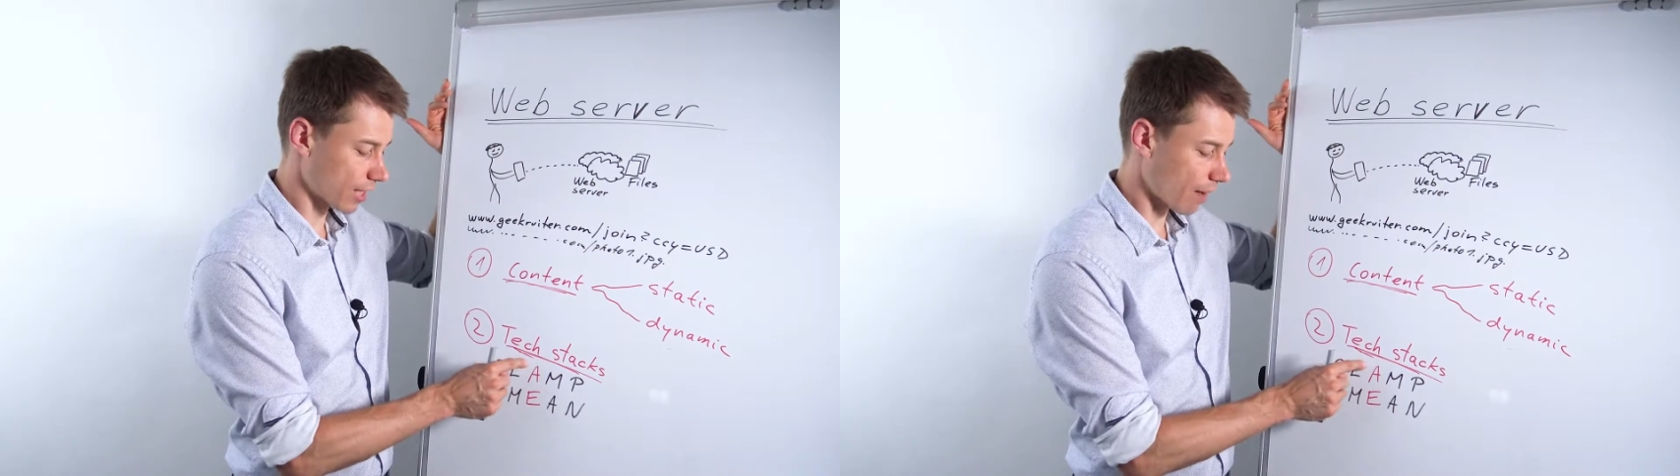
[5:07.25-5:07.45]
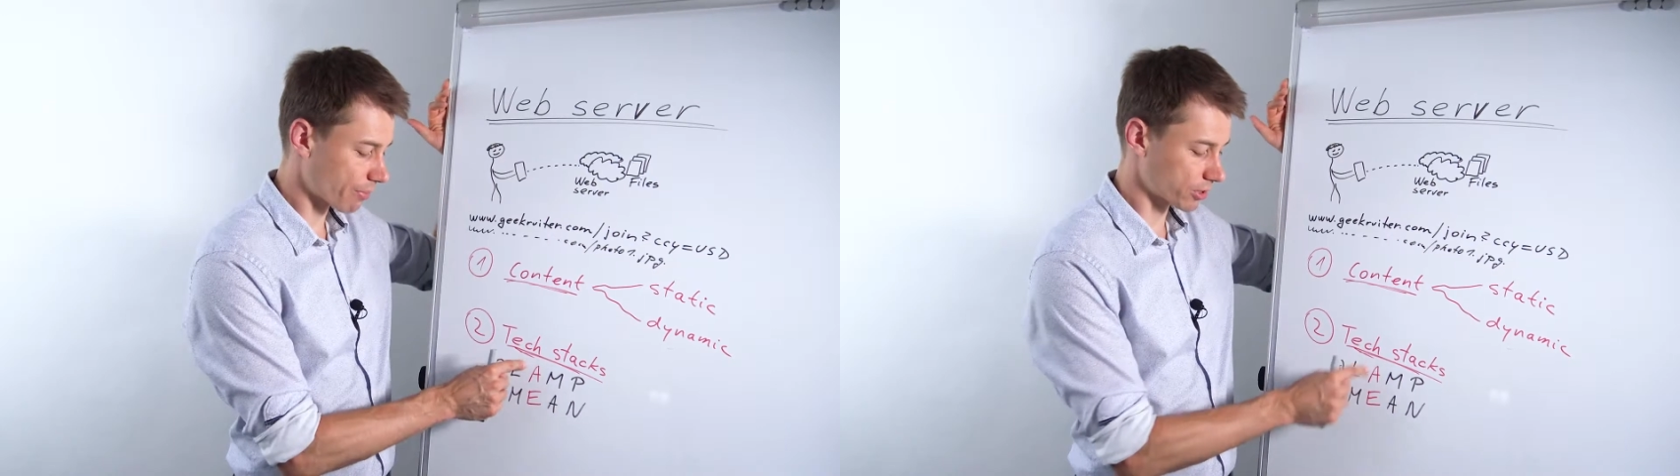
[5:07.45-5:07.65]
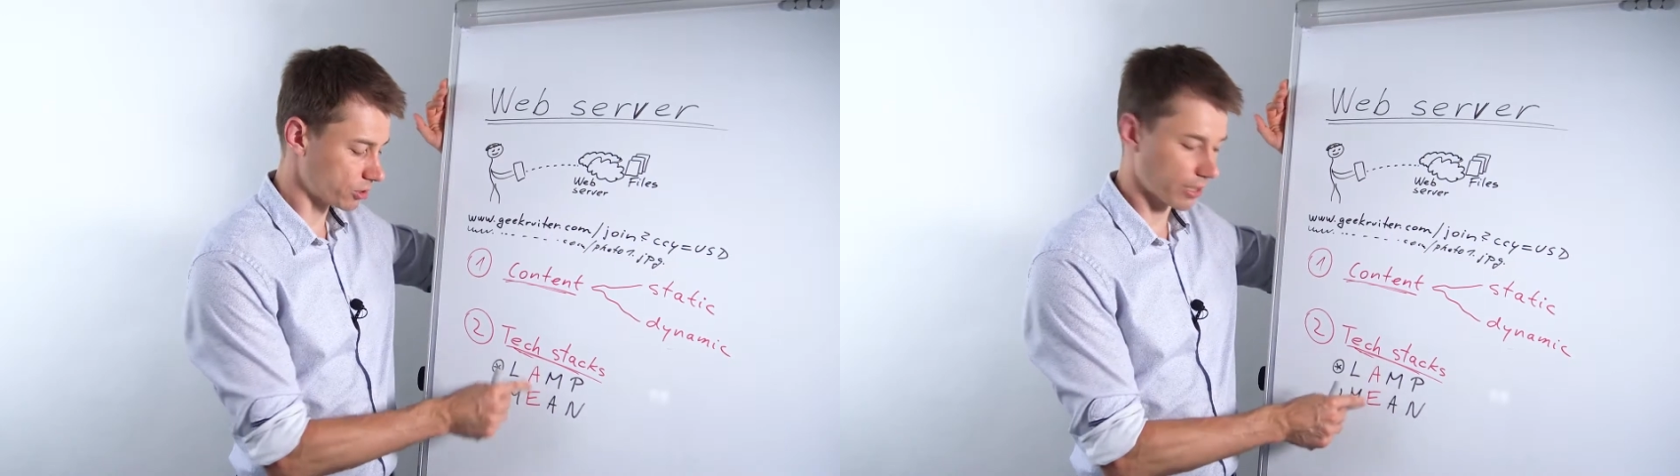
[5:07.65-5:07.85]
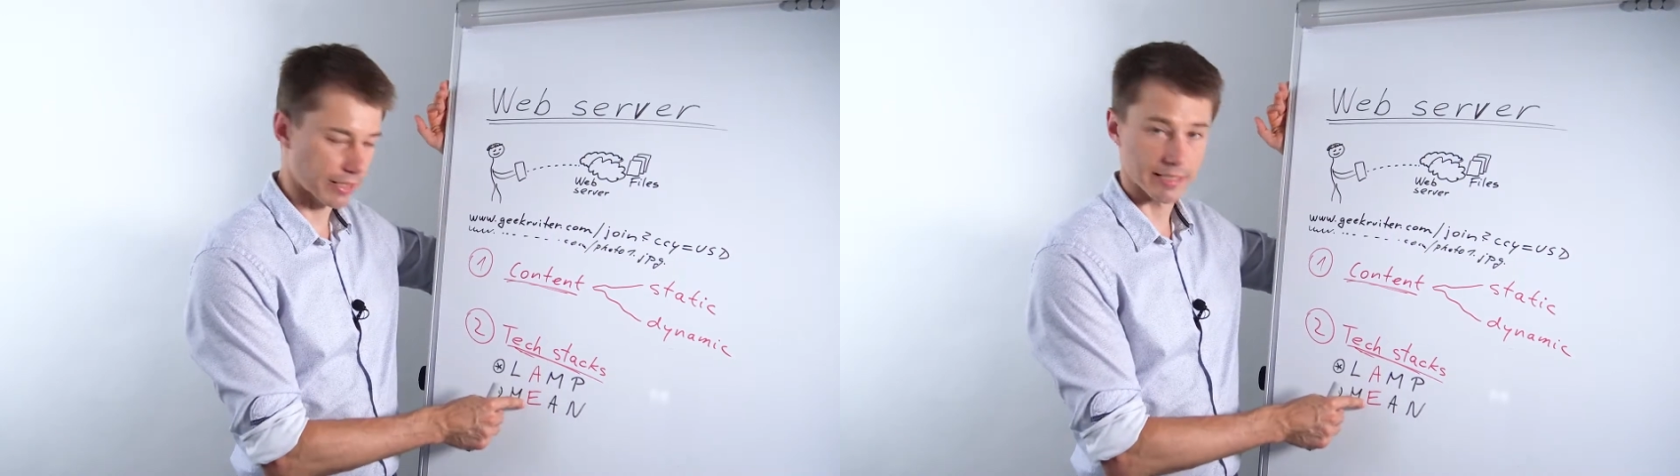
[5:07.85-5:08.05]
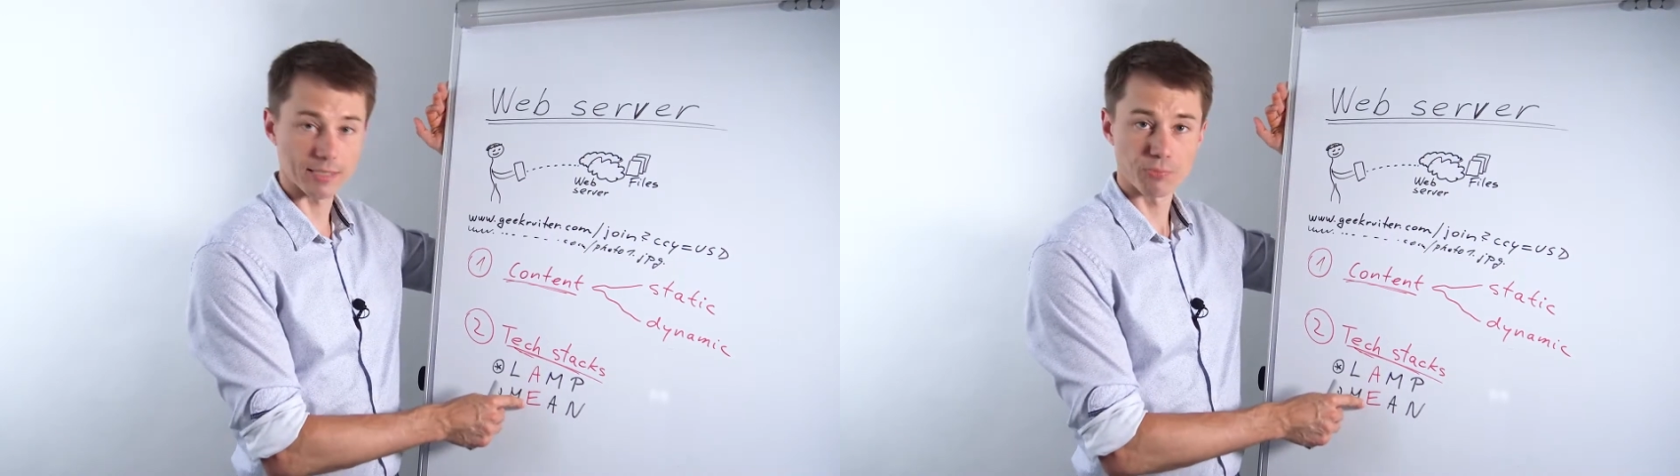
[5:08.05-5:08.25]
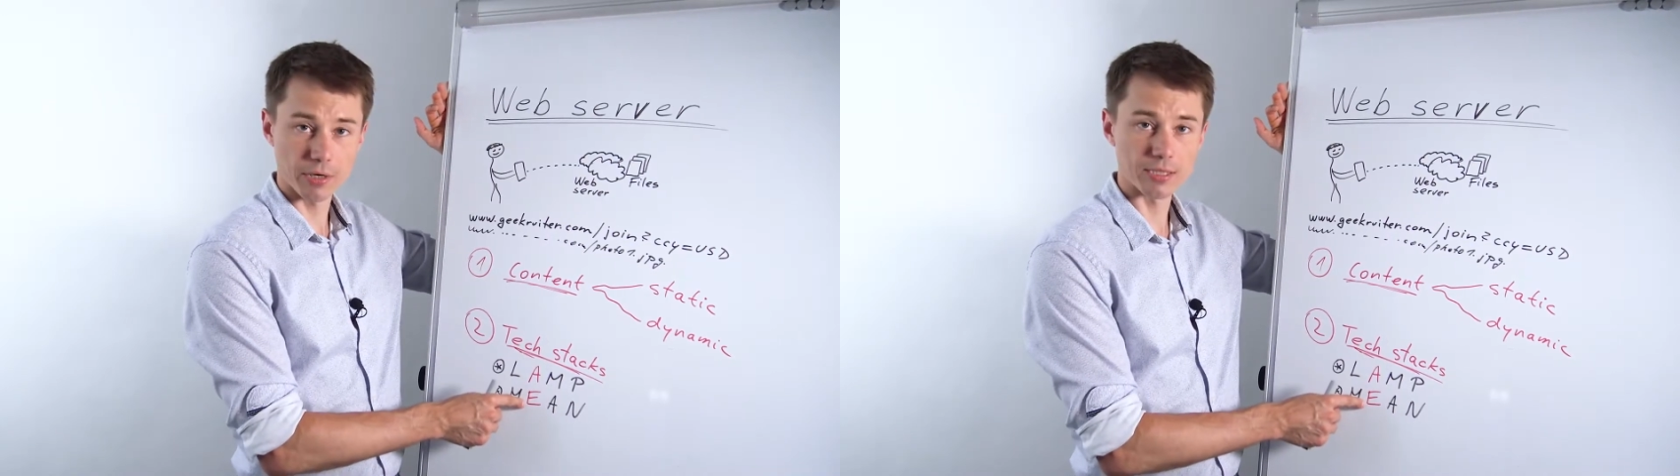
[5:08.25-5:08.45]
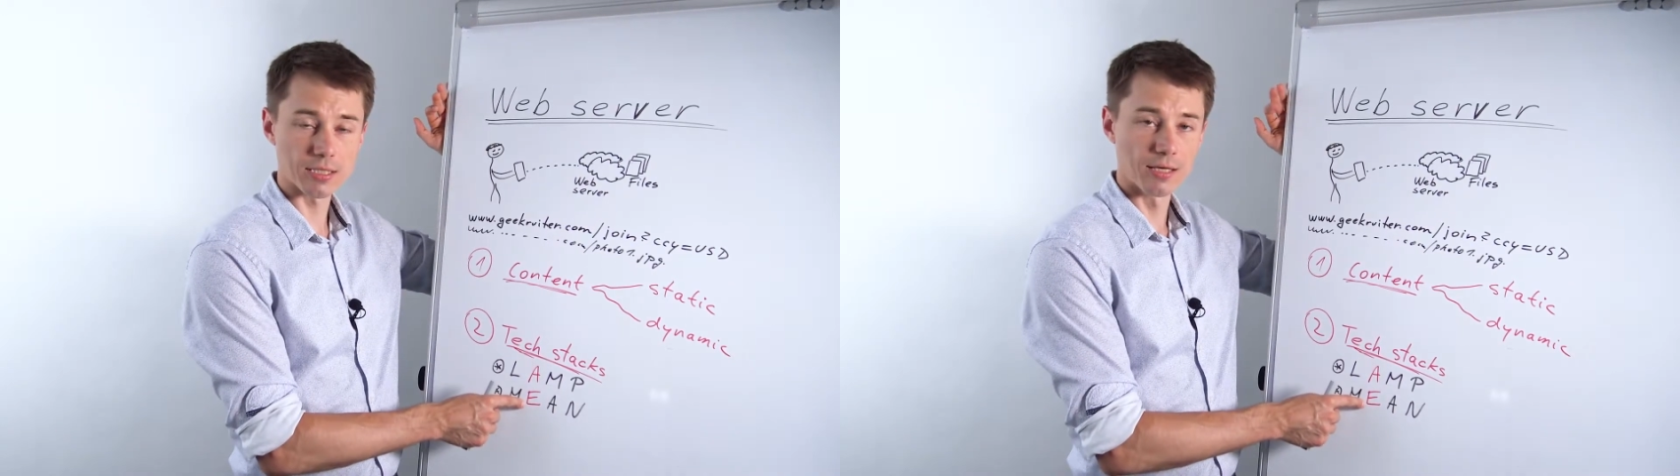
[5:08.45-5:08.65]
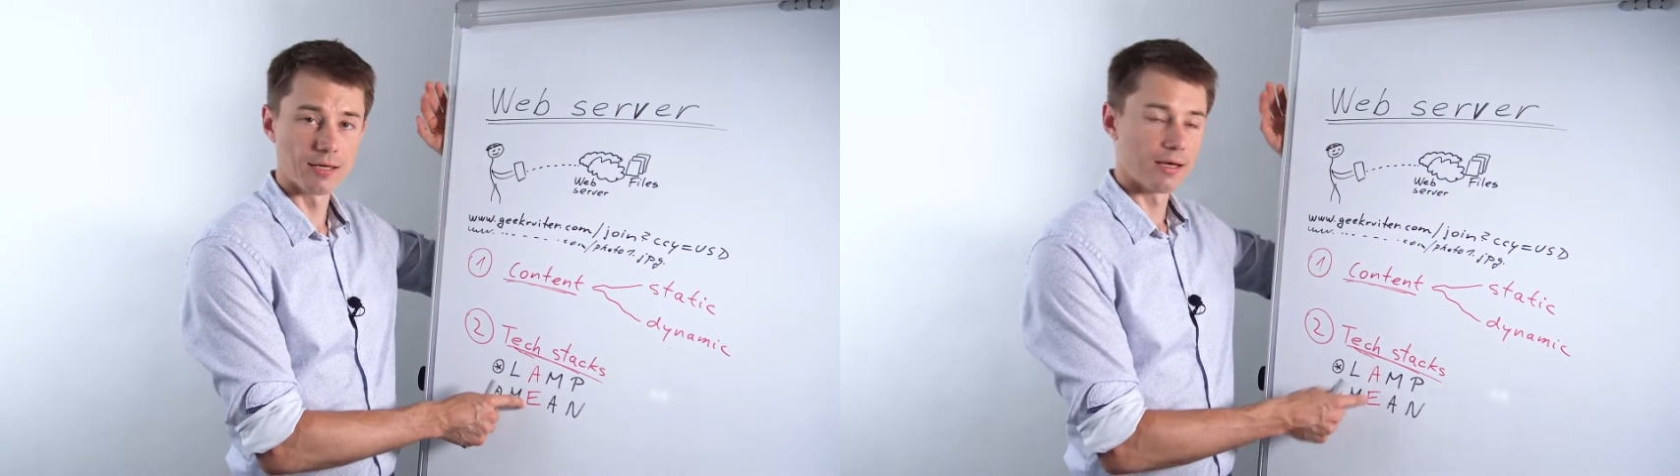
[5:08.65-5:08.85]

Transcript: Apache and Express,